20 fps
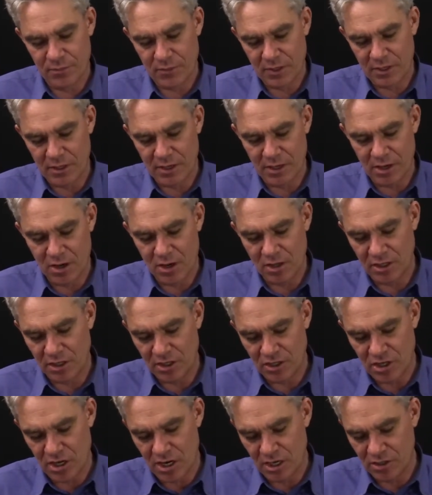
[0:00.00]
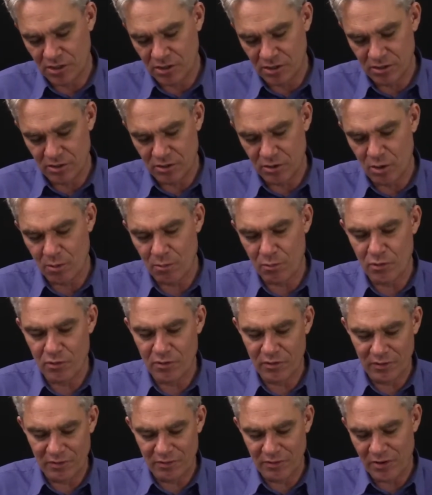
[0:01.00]
Okay, only just. Not
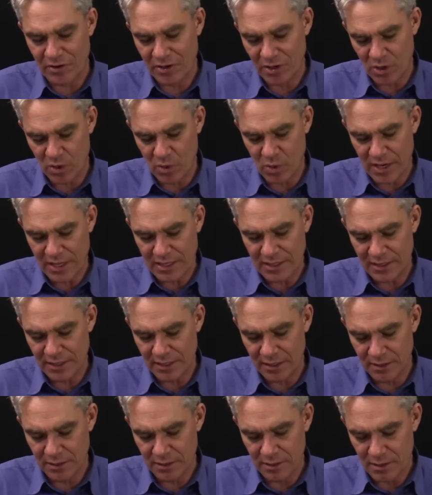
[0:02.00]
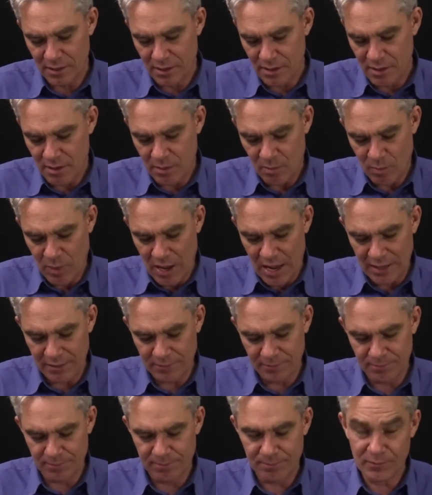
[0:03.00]
moving very quickly, but
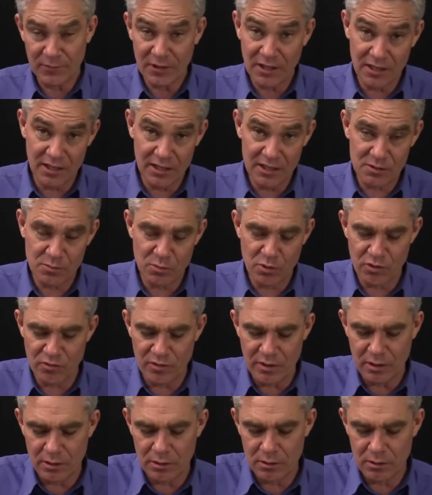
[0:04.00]
it is moving.